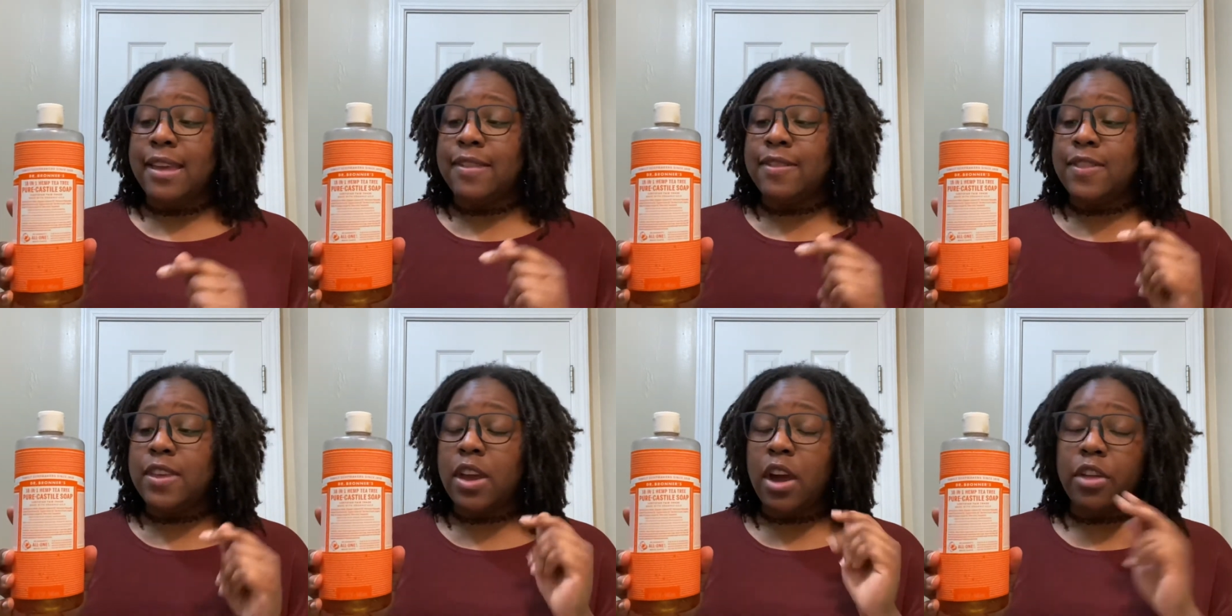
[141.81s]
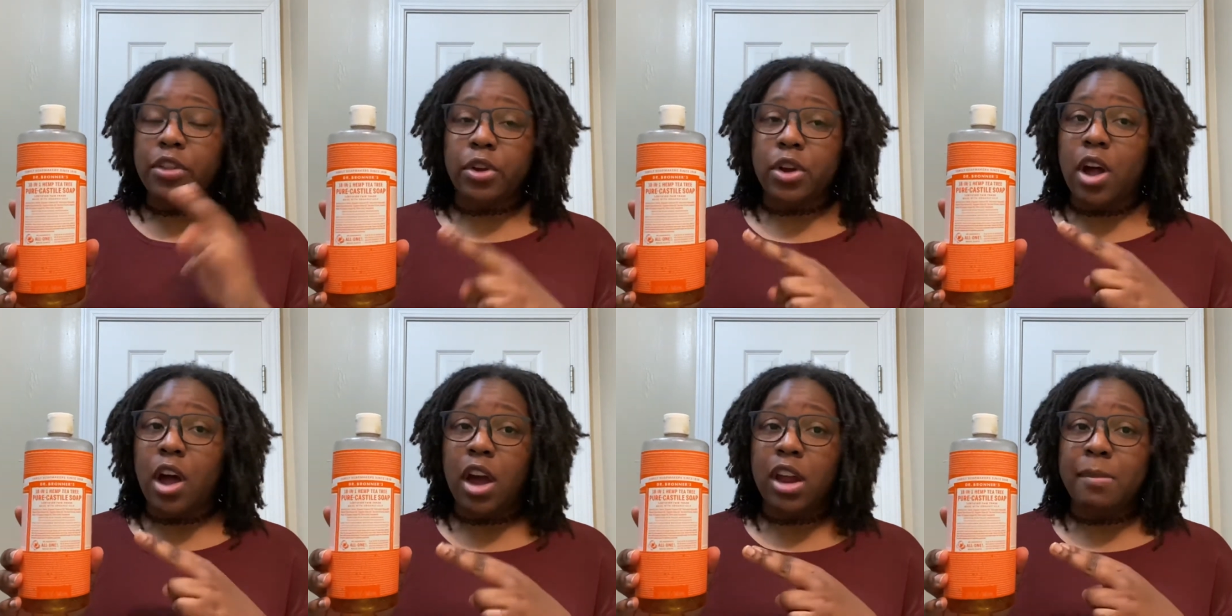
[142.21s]
The other
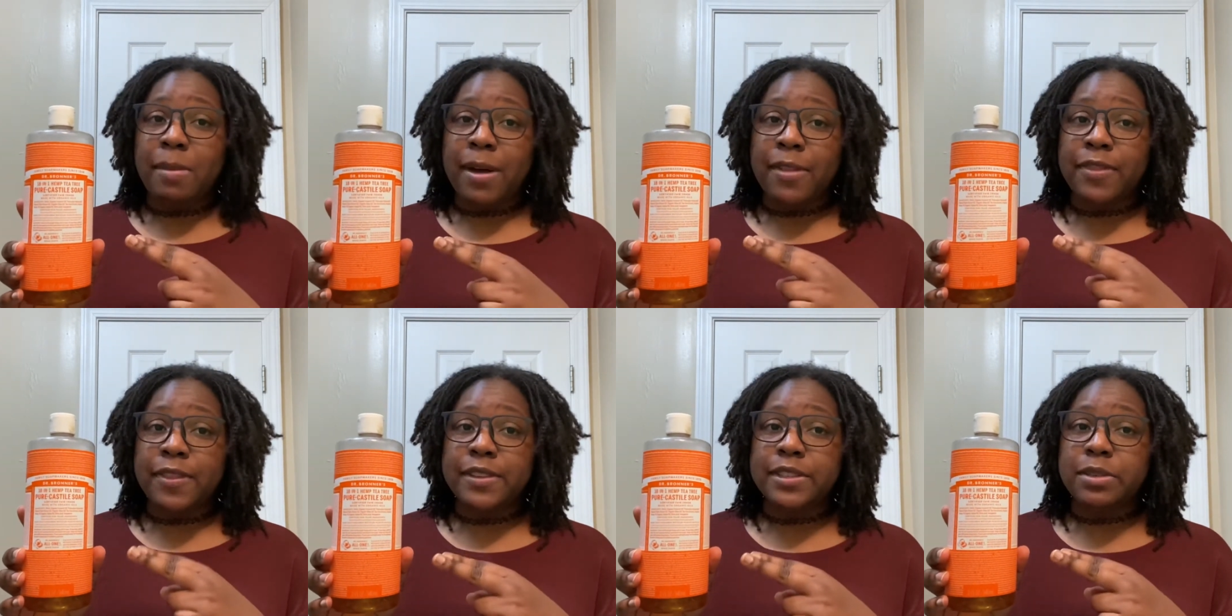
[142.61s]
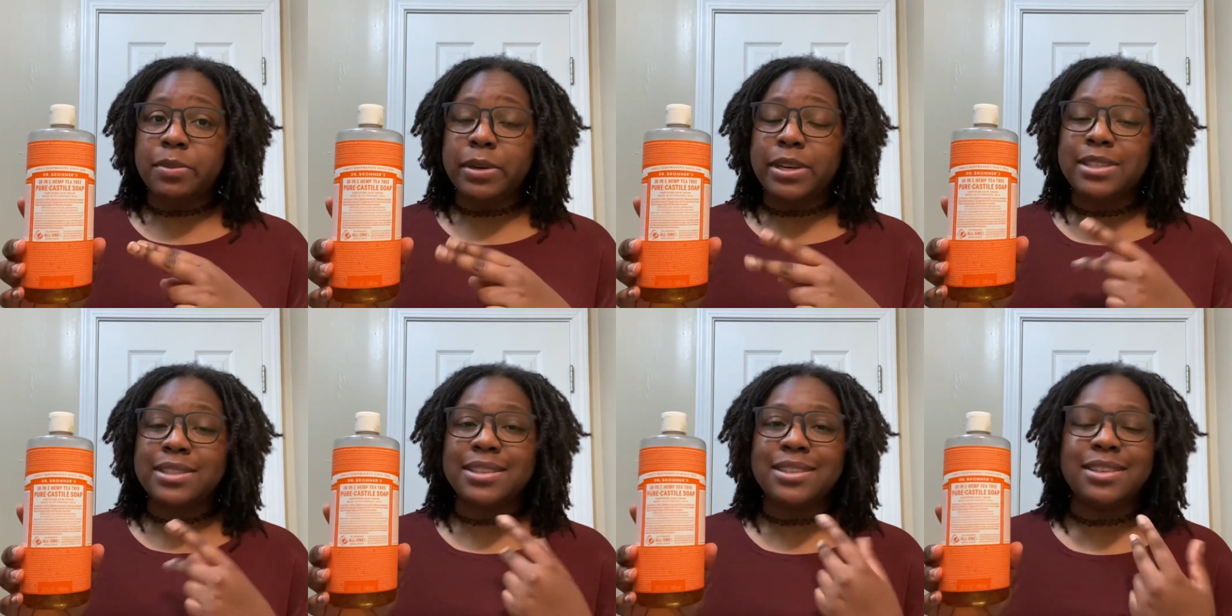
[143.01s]
con about this one
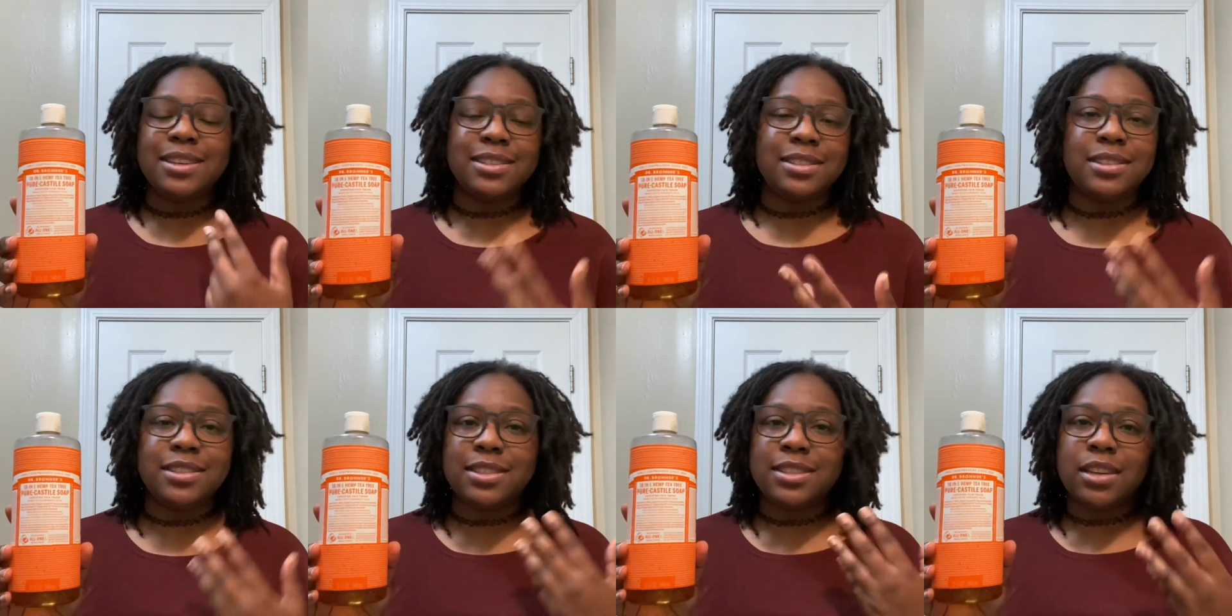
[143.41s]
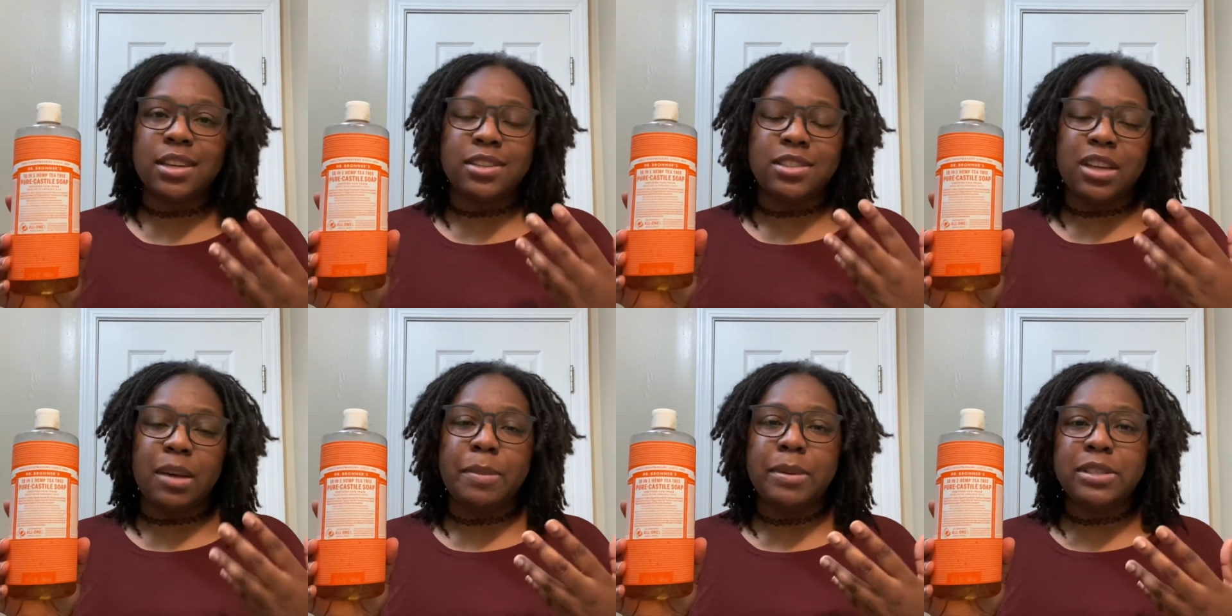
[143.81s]
is it doesn't
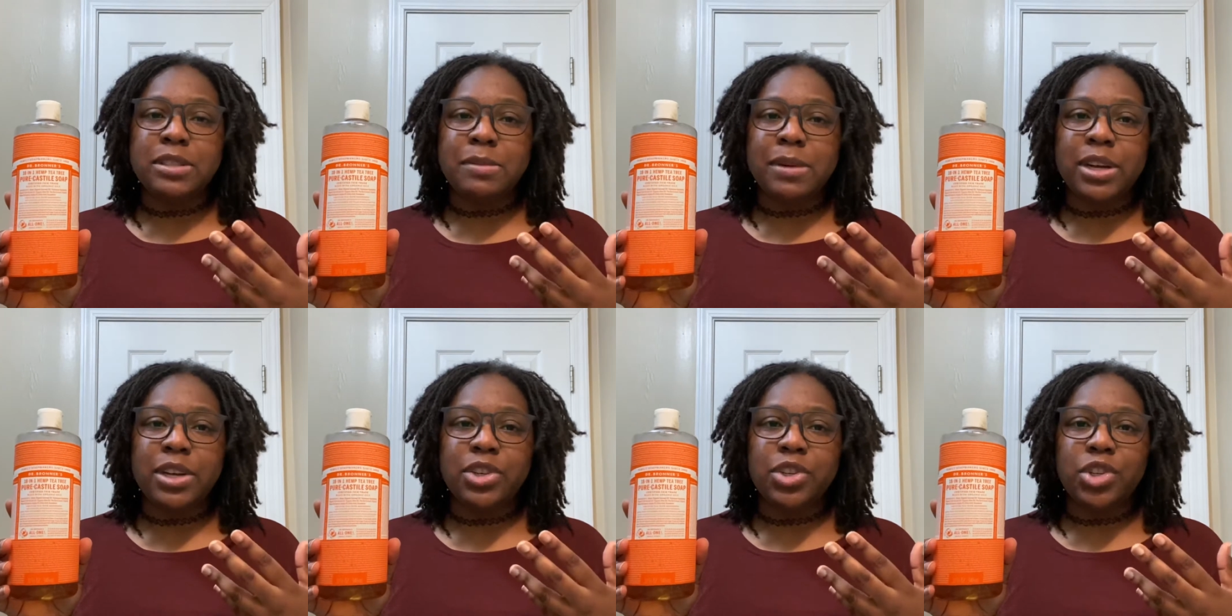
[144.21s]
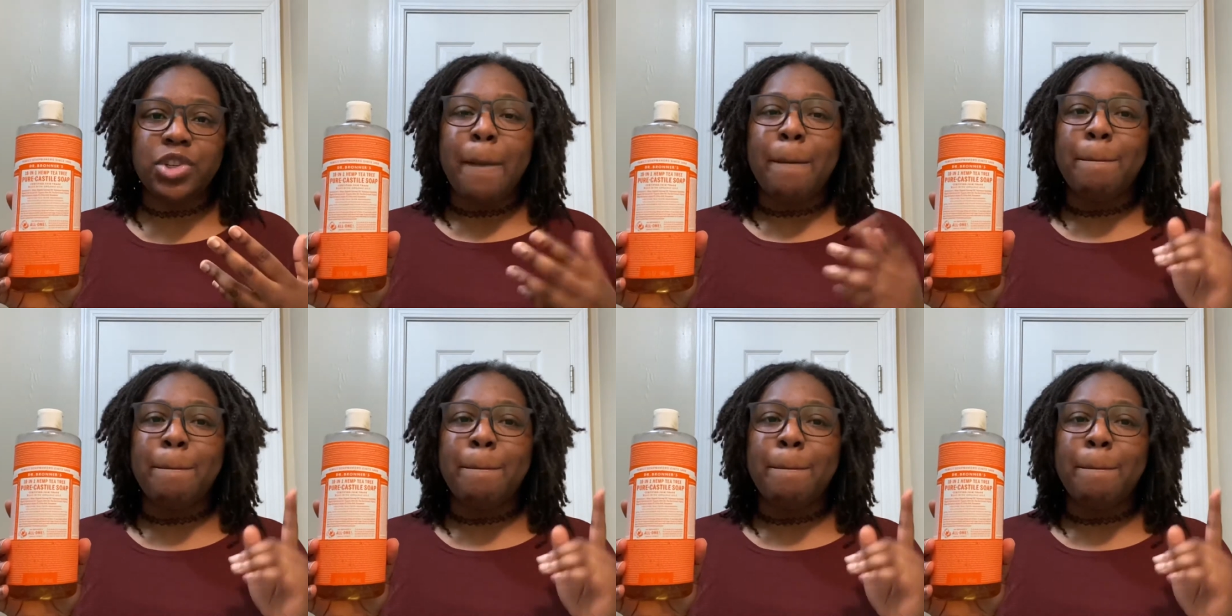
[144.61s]
suds up as much.